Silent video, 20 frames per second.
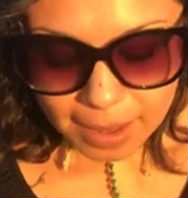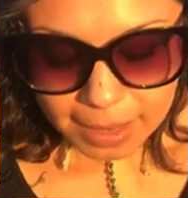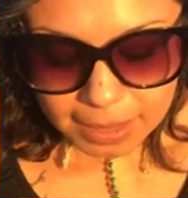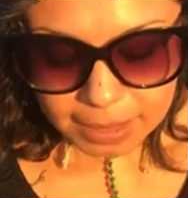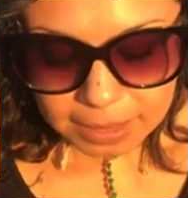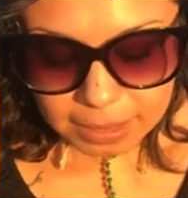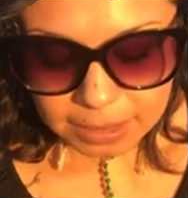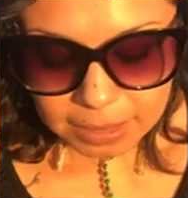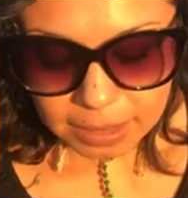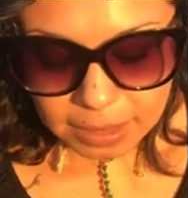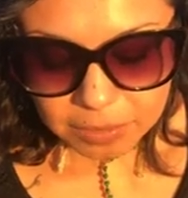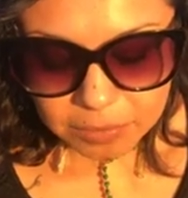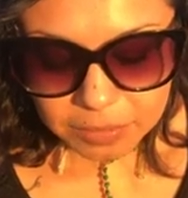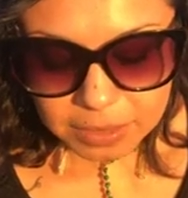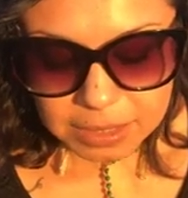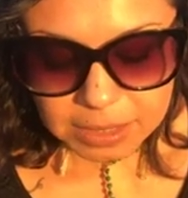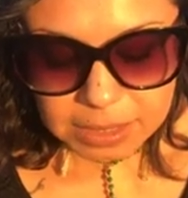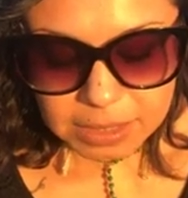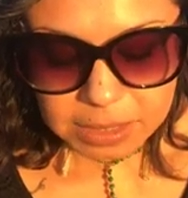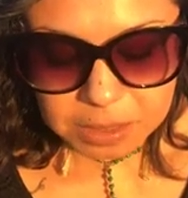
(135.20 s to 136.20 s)
And I love
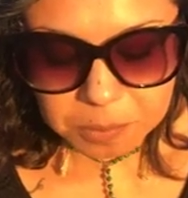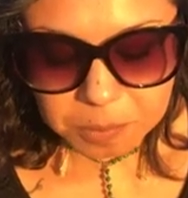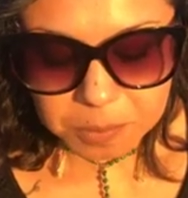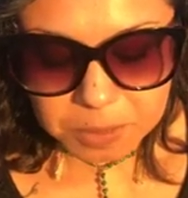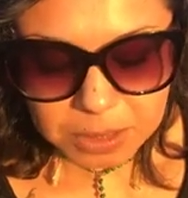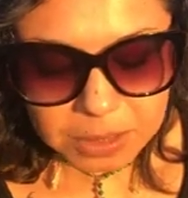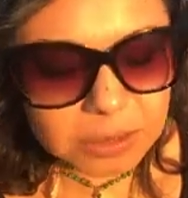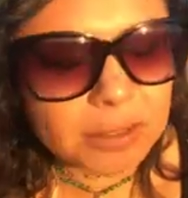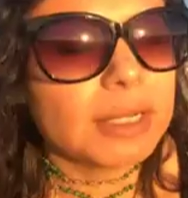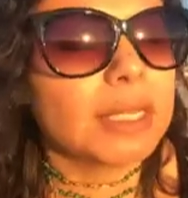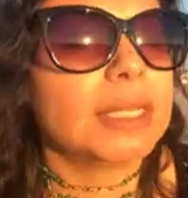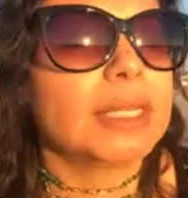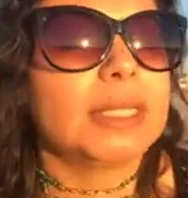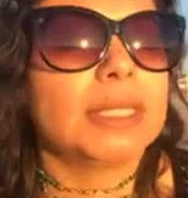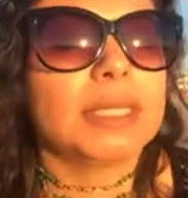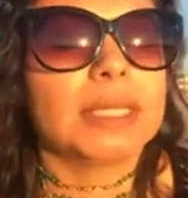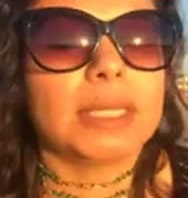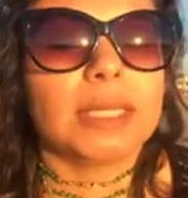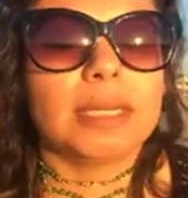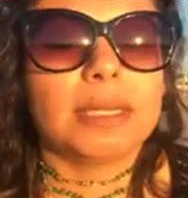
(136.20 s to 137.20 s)

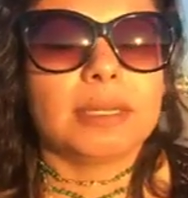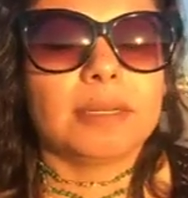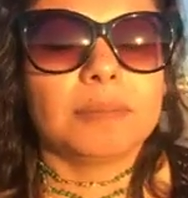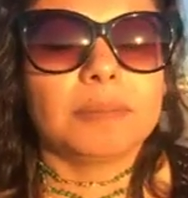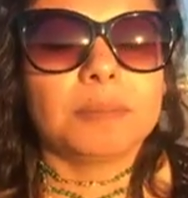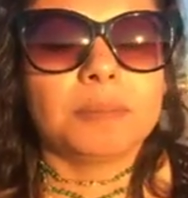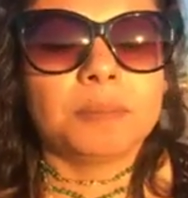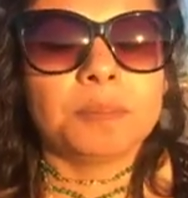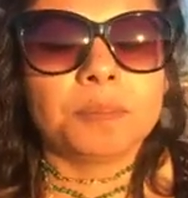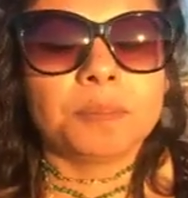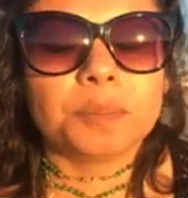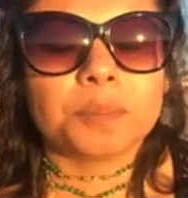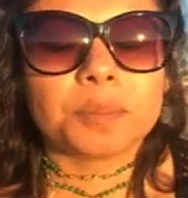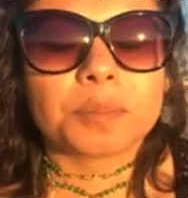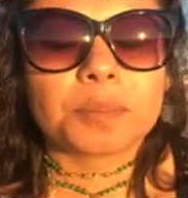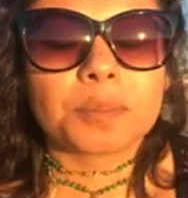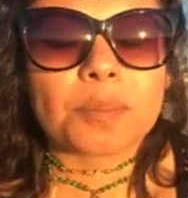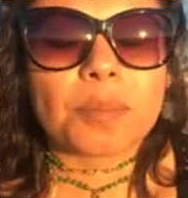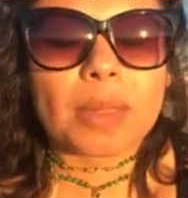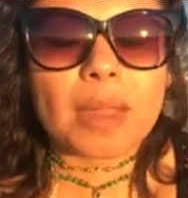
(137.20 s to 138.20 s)
experiencing
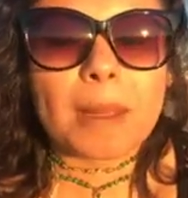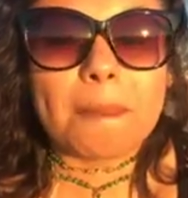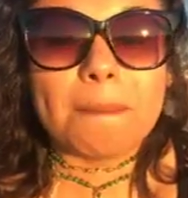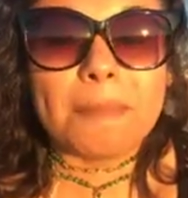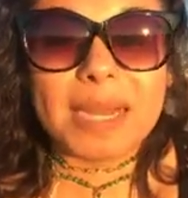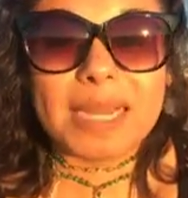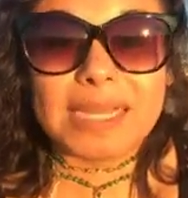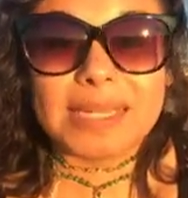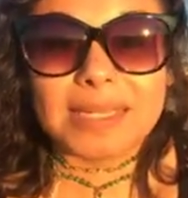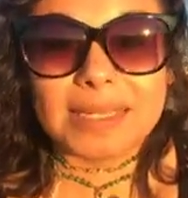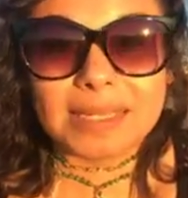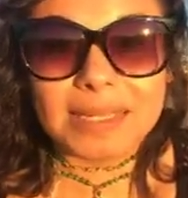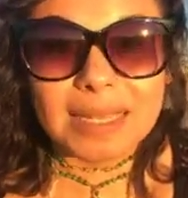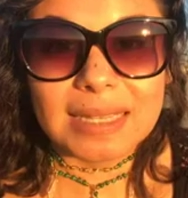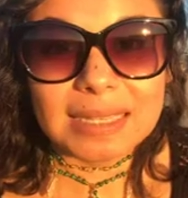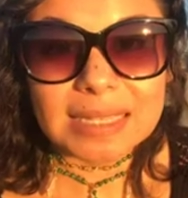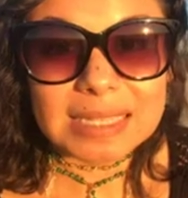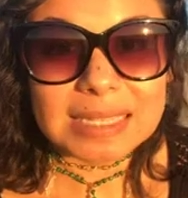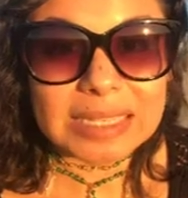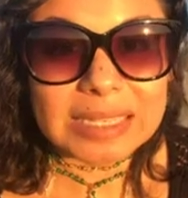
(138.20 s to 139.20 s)
my
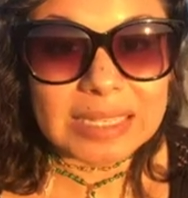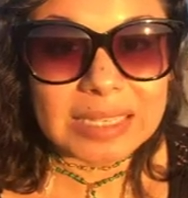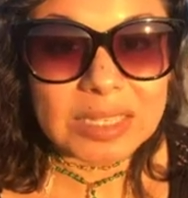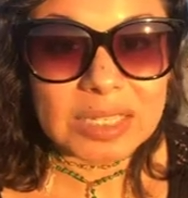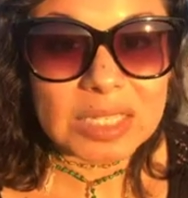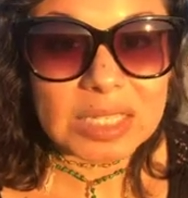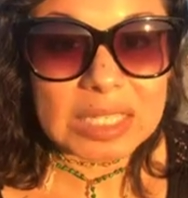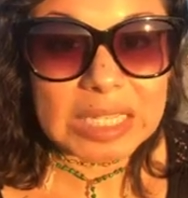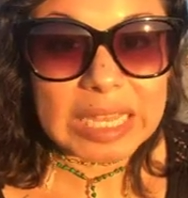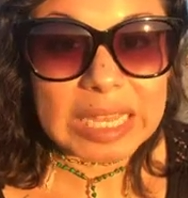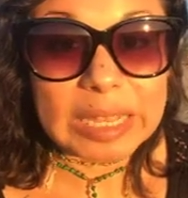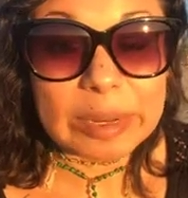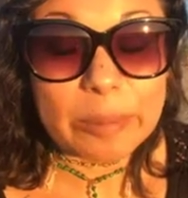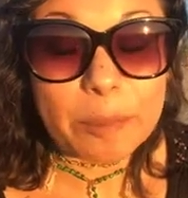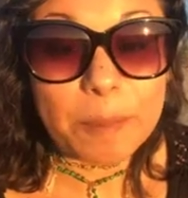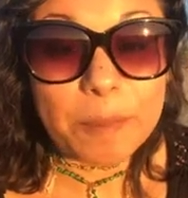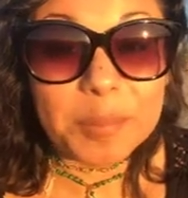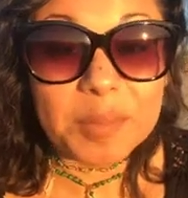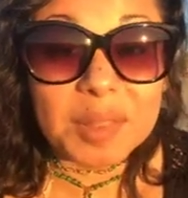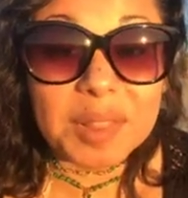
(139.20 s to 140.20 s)
senses
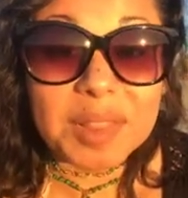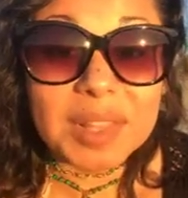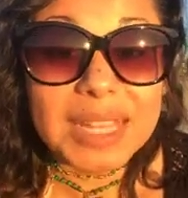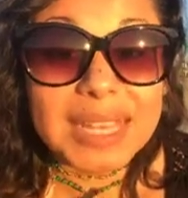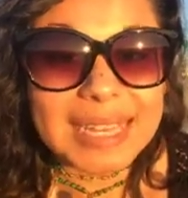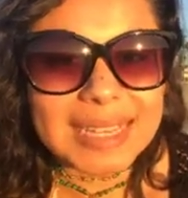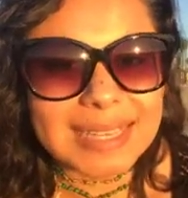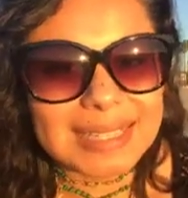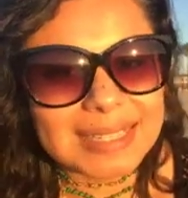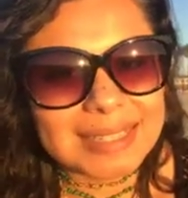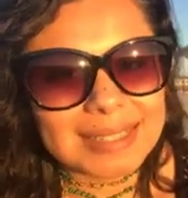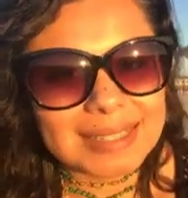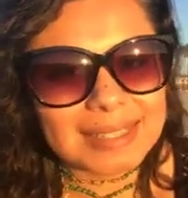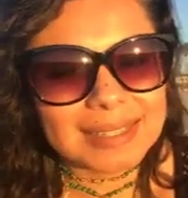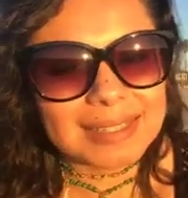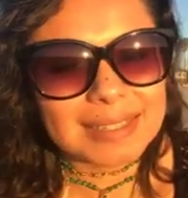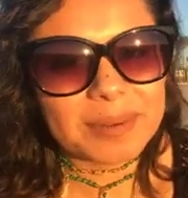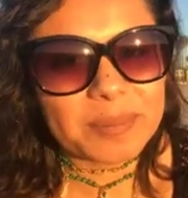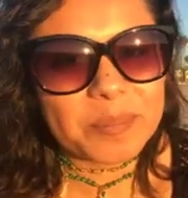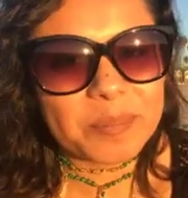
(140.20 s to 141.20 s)
in
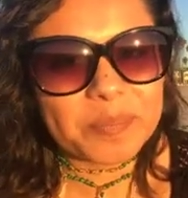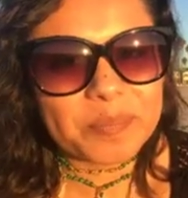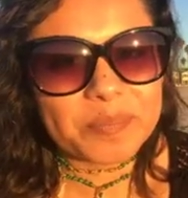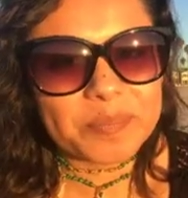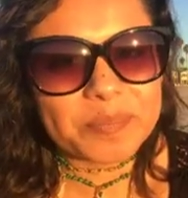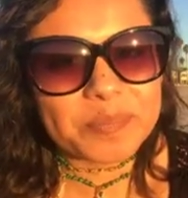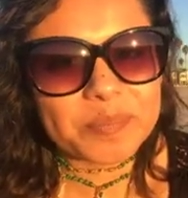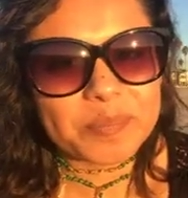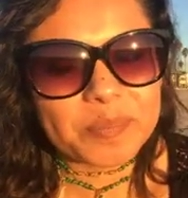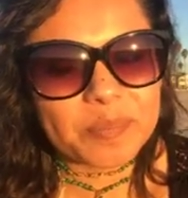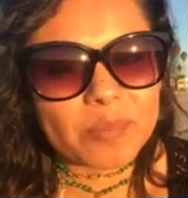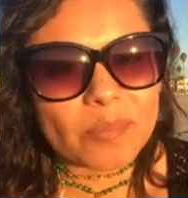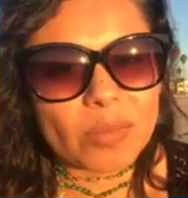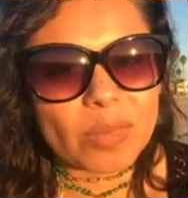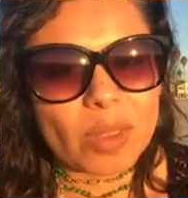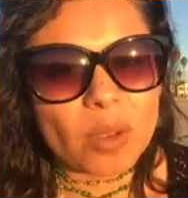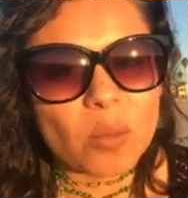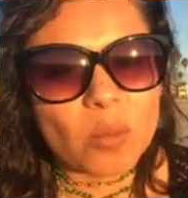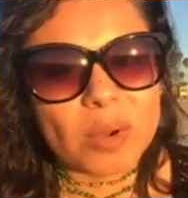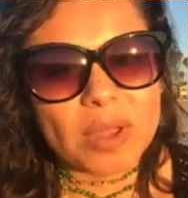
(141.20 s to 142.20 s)
bliss
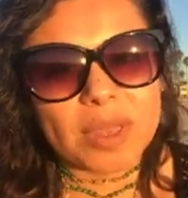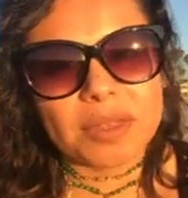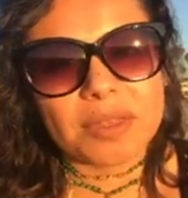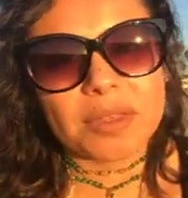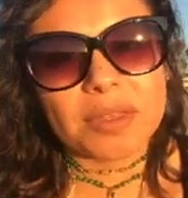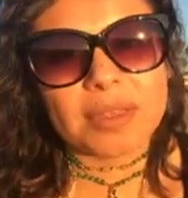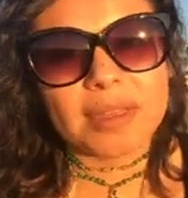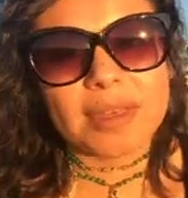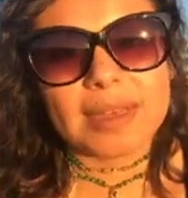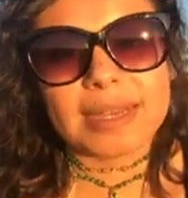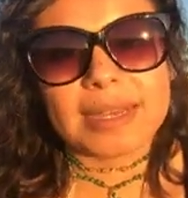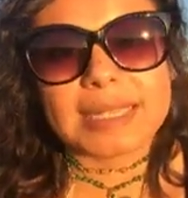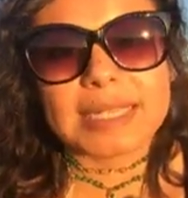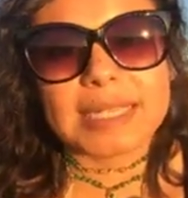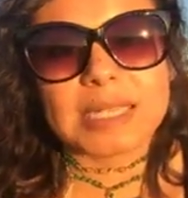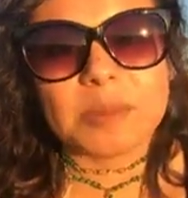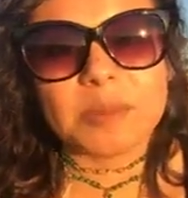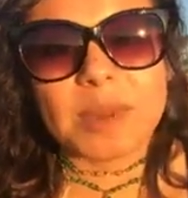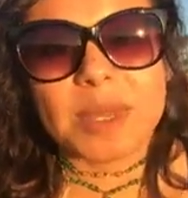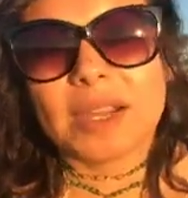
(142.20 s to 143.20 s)
with the
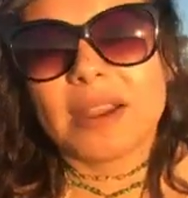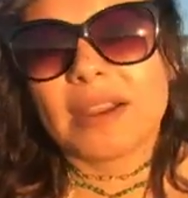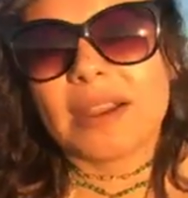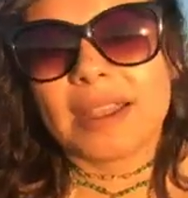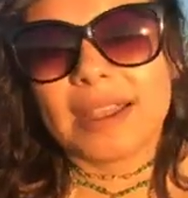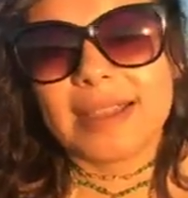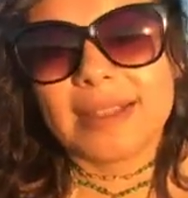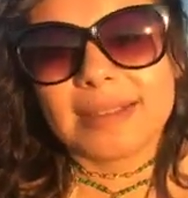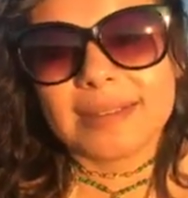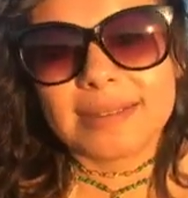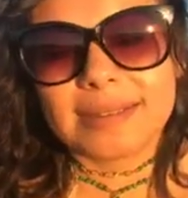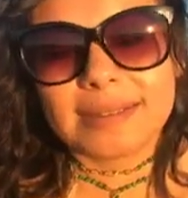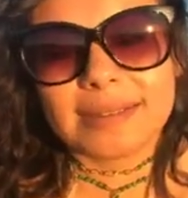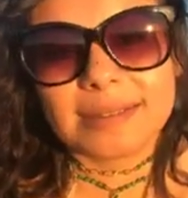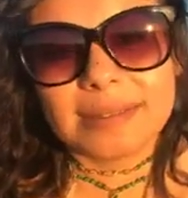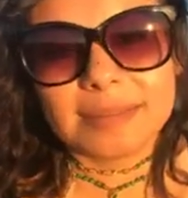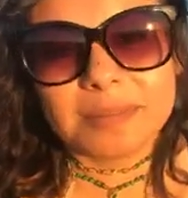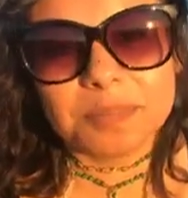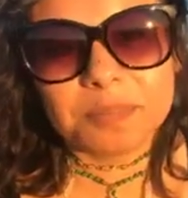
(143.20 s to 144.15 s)
experience